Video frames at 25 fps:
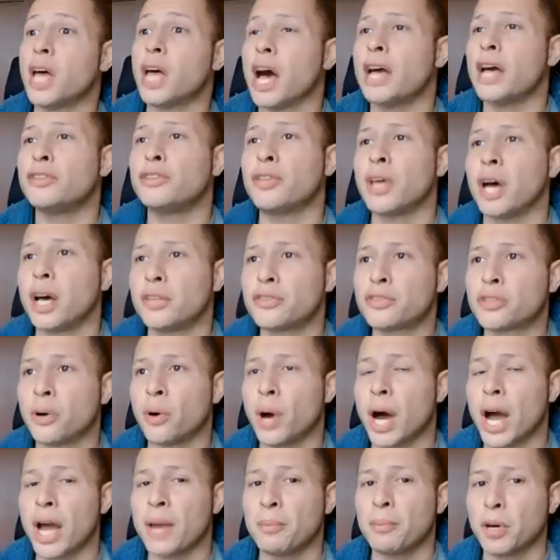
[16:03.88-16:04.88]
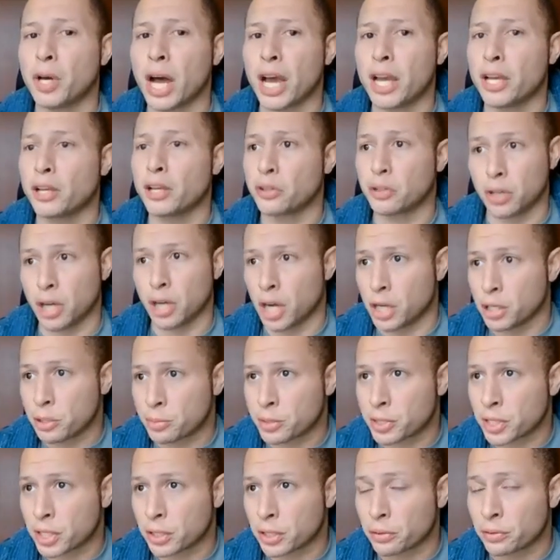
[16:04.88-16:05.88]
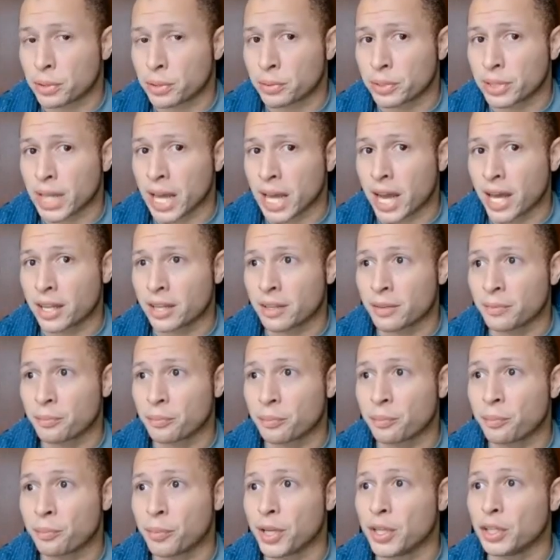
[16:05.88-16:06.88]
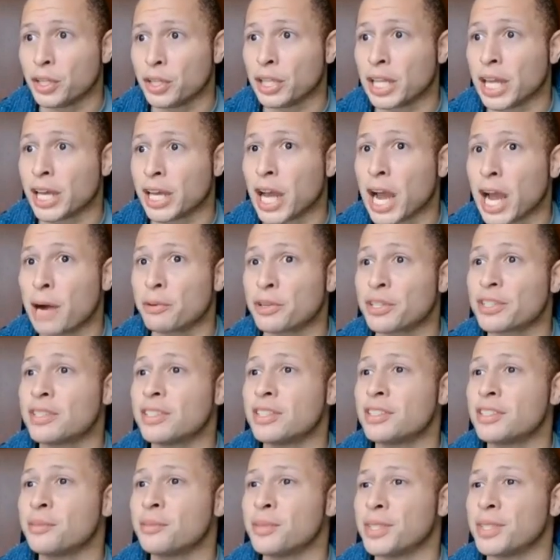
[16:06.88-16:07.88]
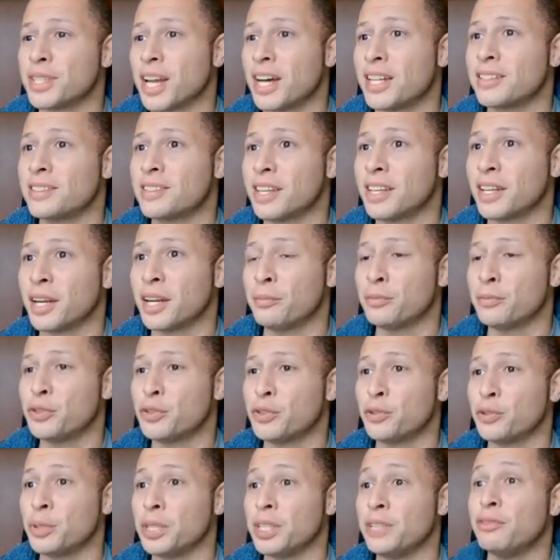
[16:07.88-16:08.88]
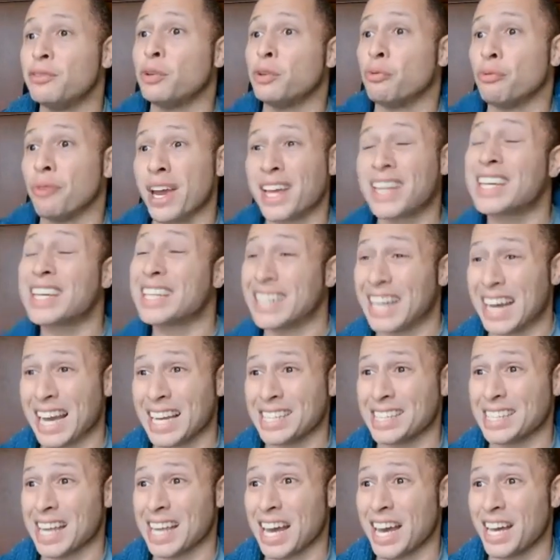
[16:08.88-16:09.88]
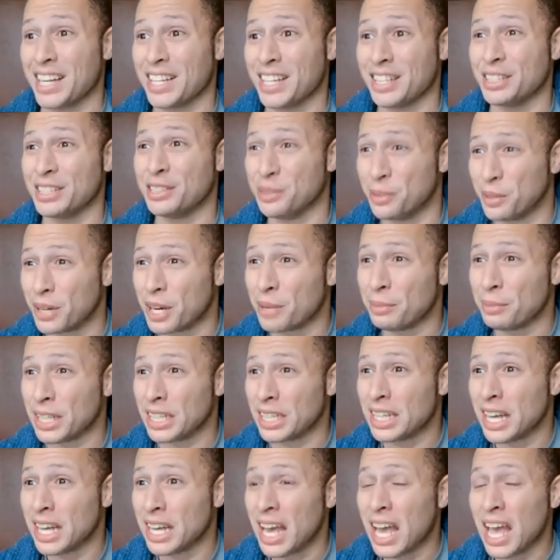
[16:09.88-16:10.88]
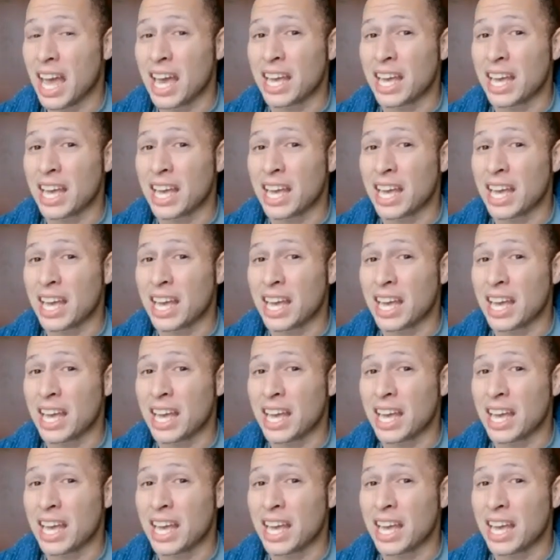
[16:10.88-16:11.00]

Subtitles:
Well, so I 100% agree with that. But like our system is not set up to even recognize that. You know what I mean?